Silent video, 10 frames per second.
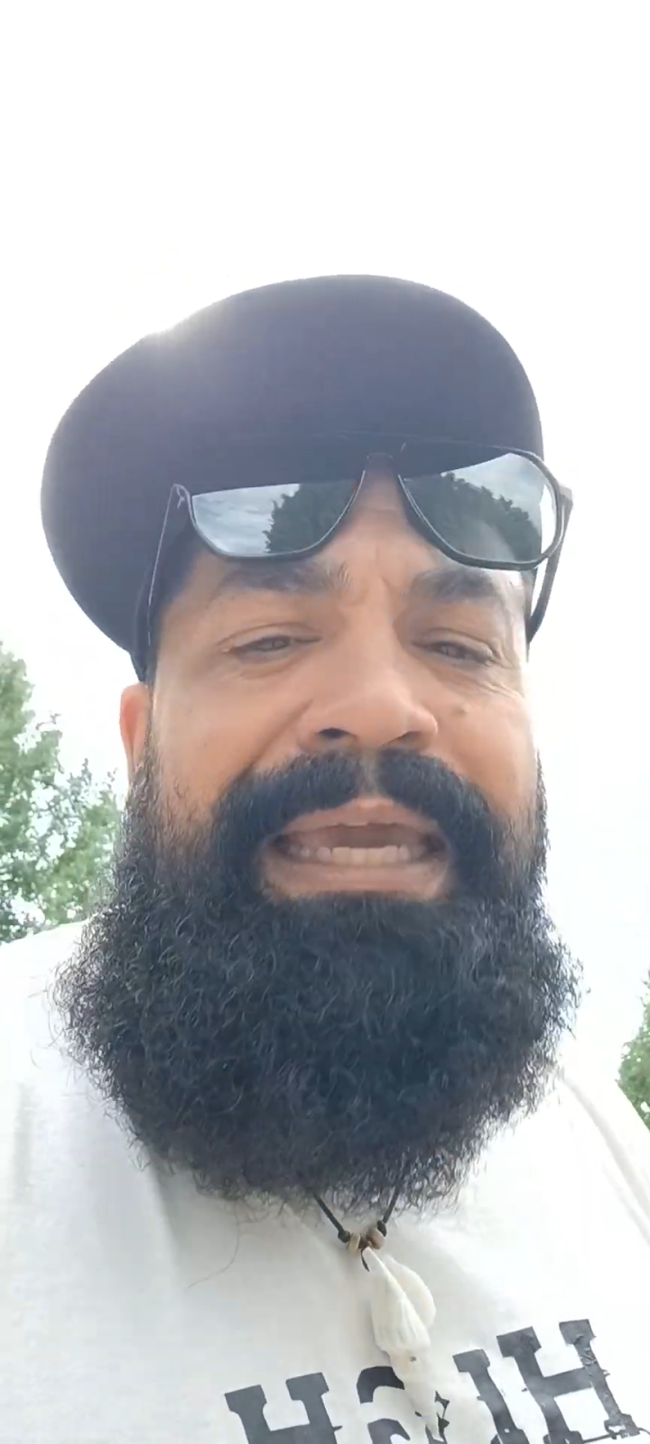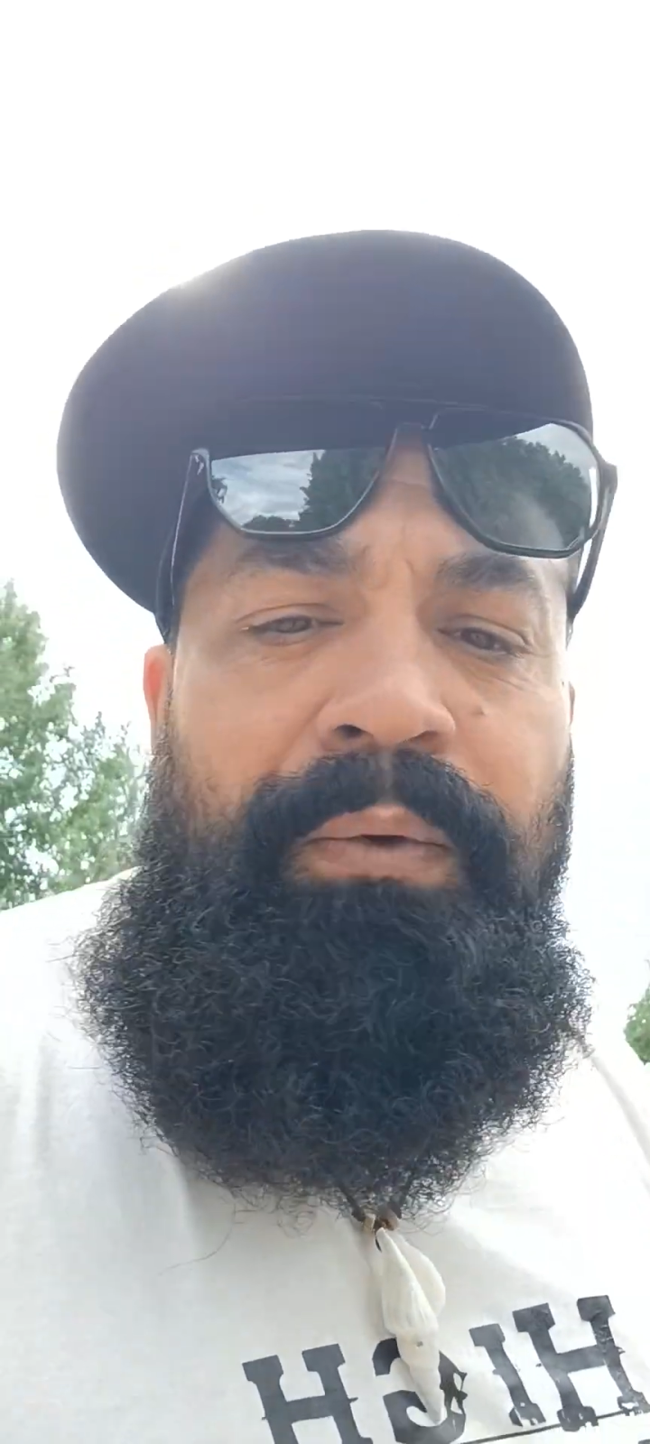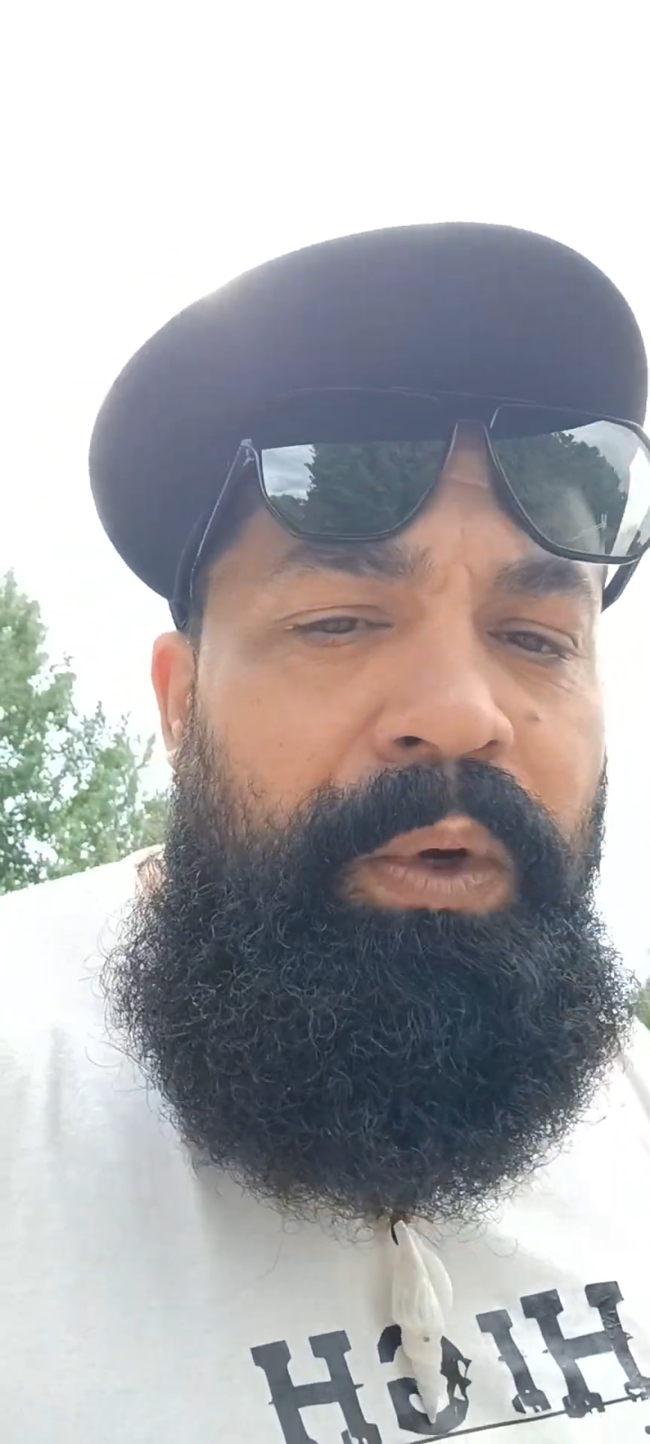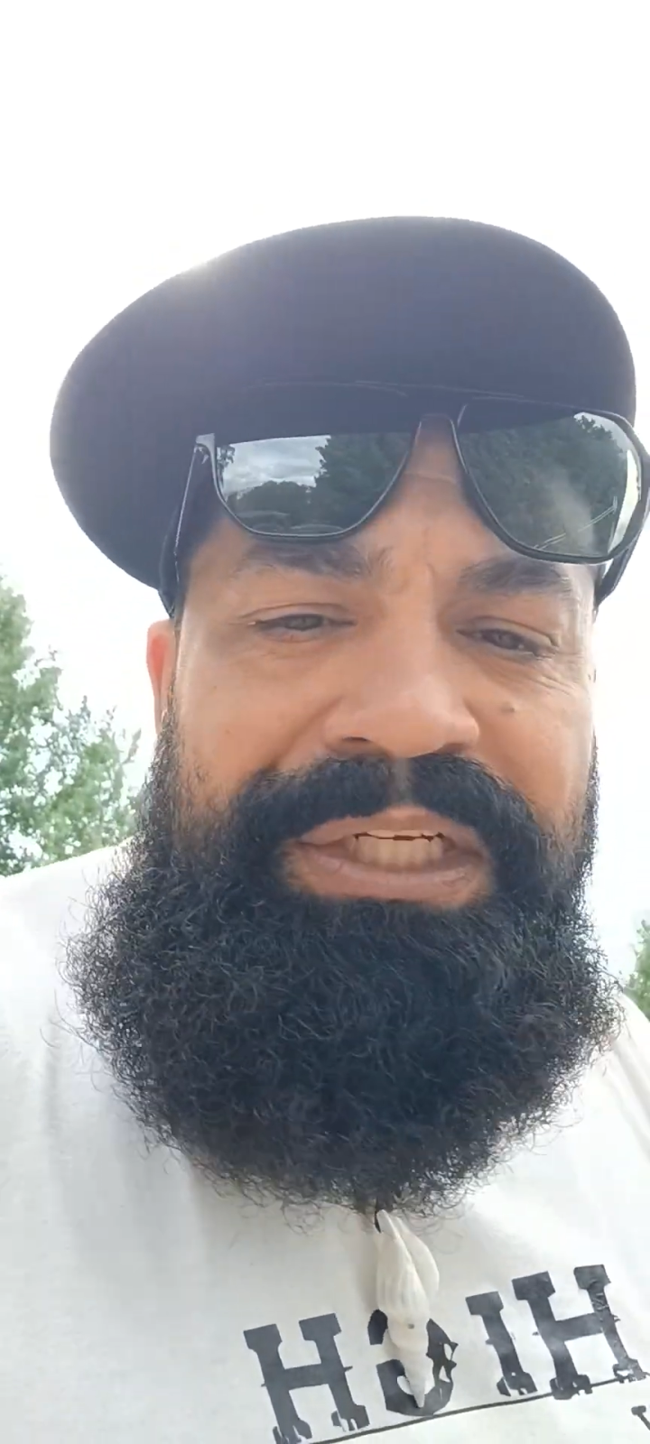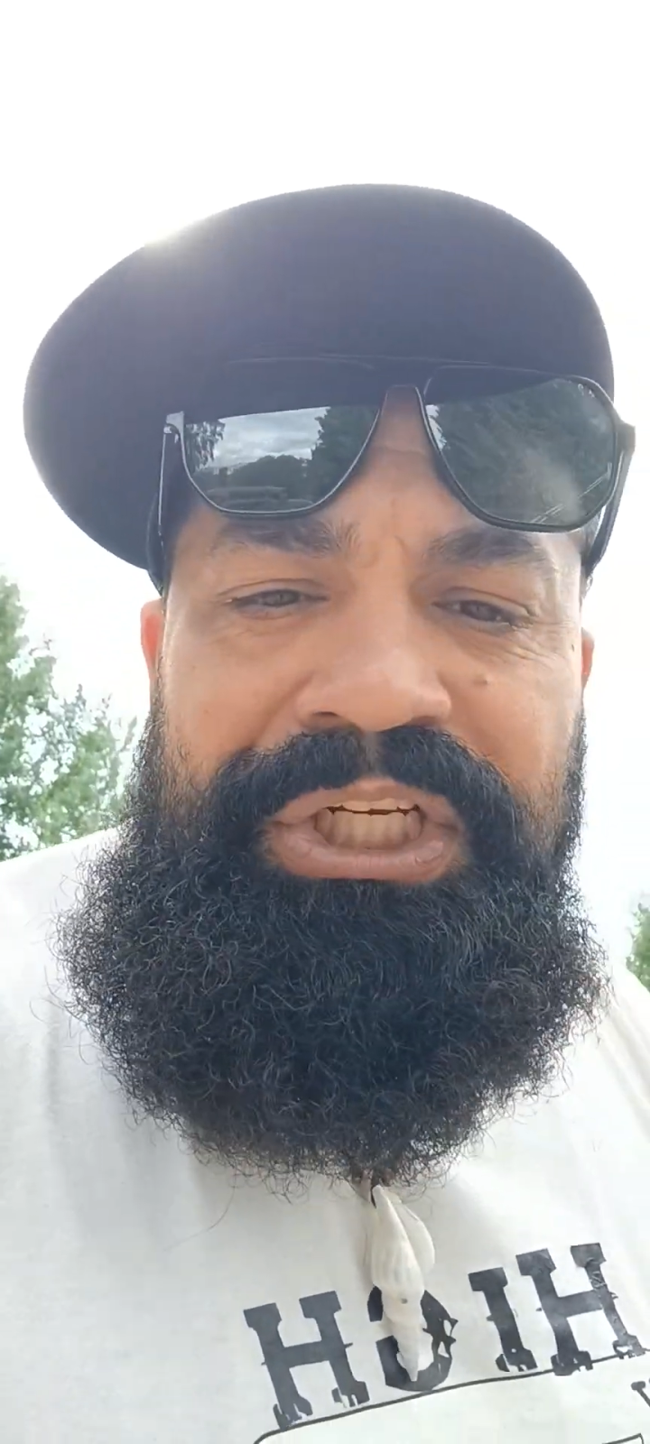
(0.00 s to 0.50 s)
and
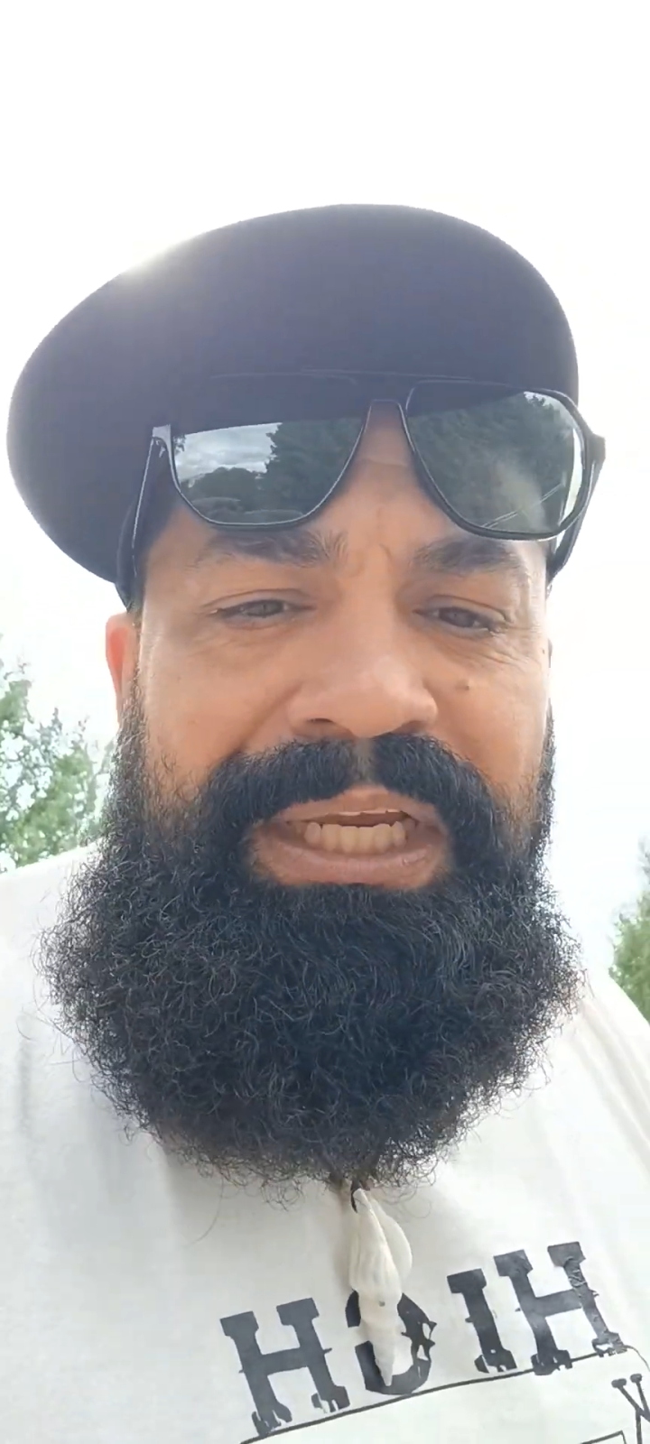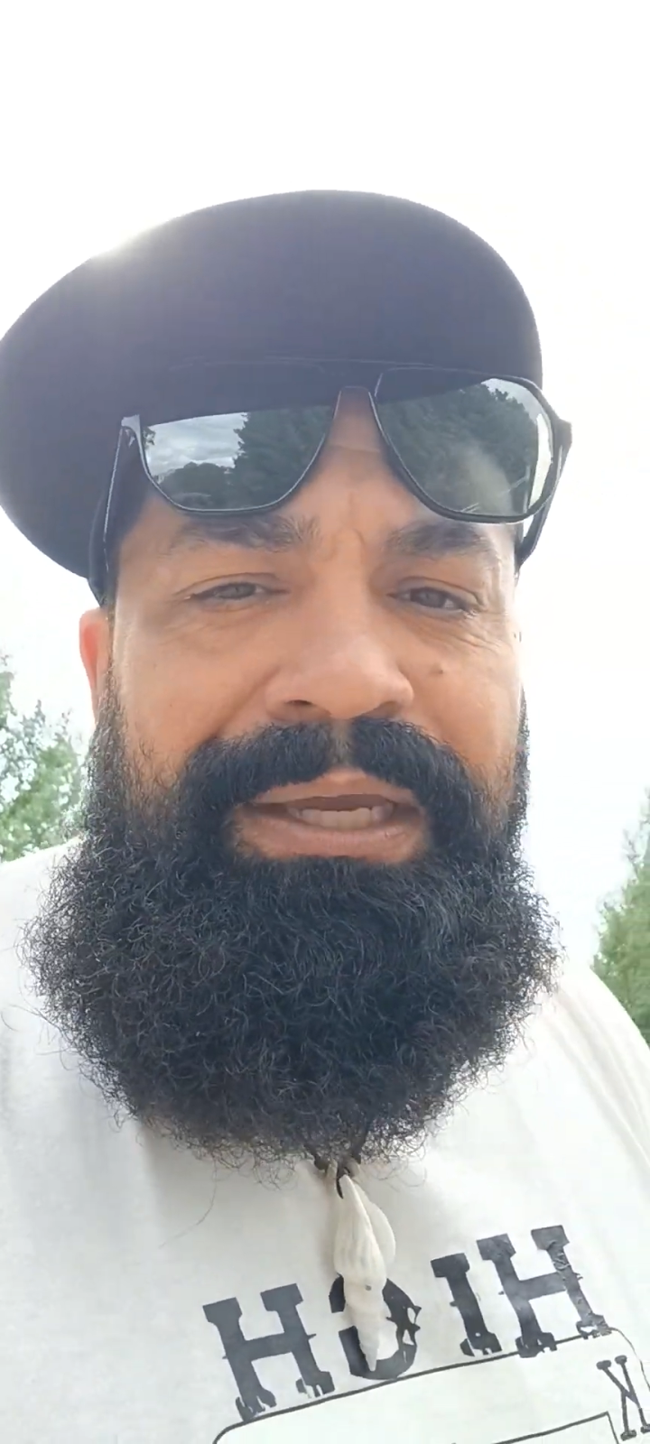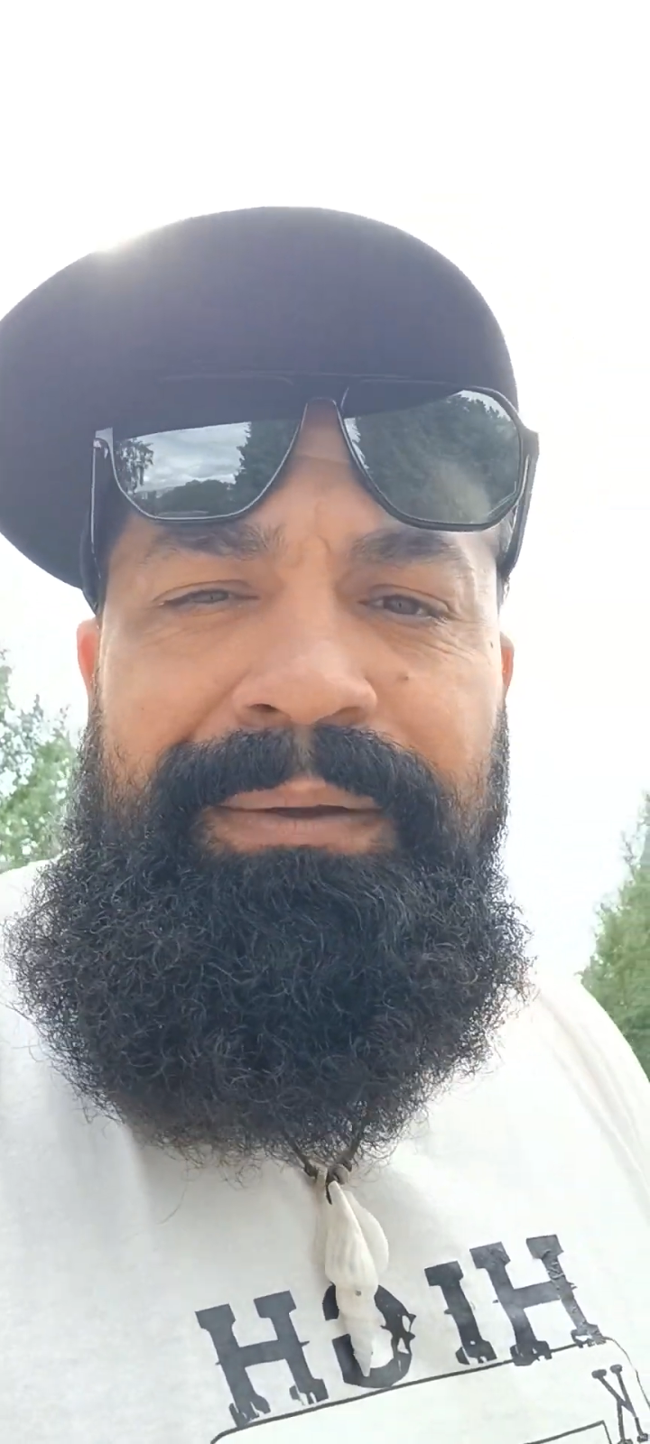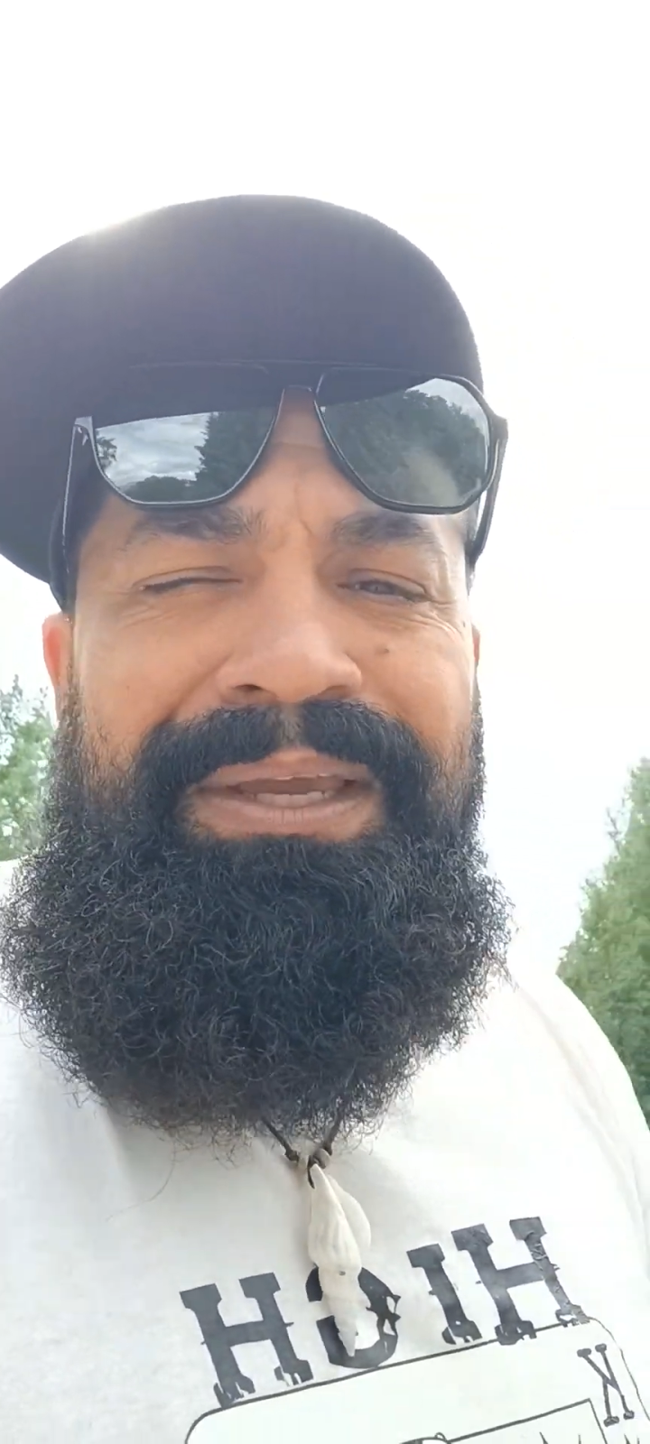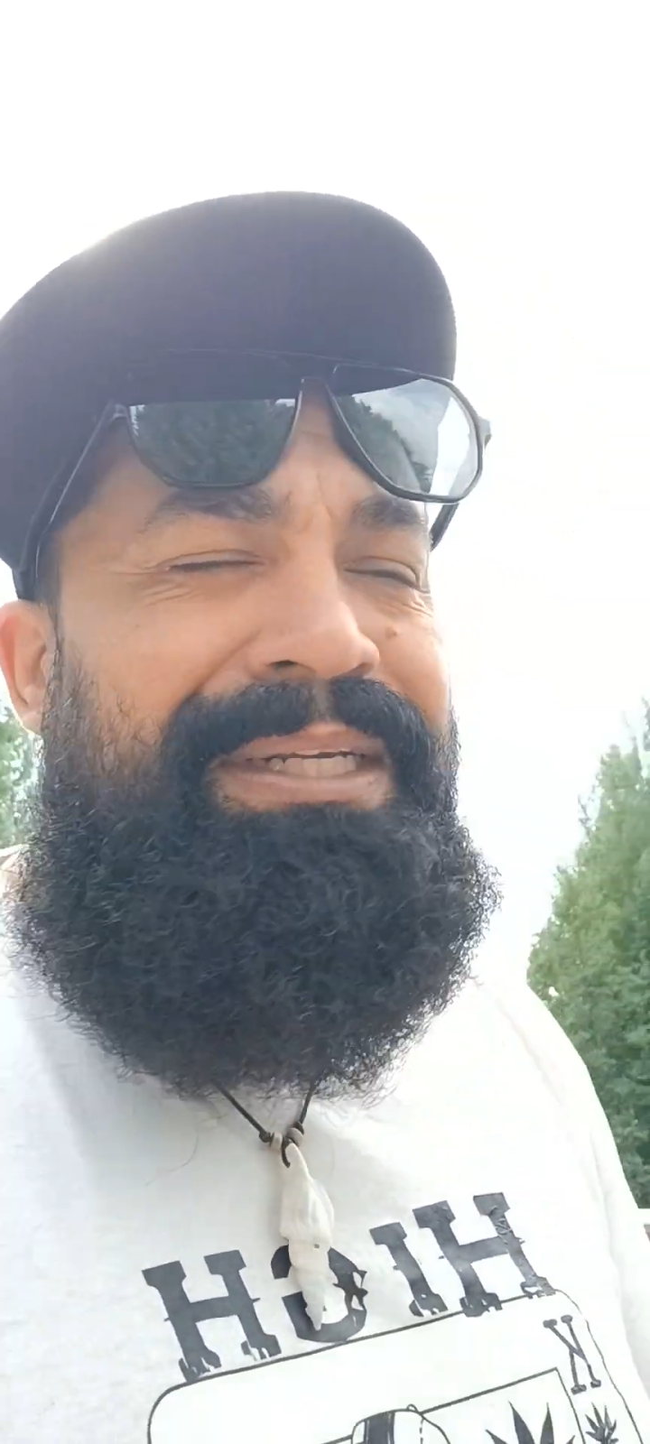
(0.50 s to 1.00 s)
wishing
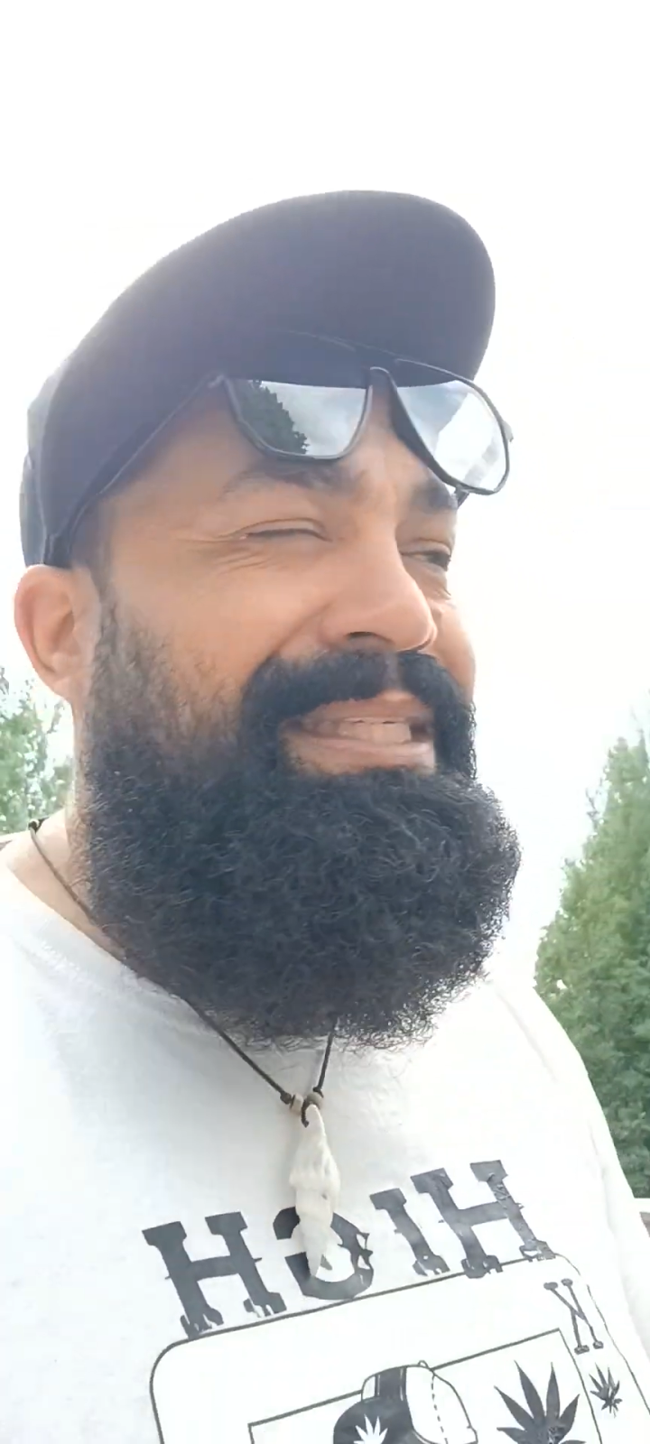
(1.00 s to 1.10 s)
or get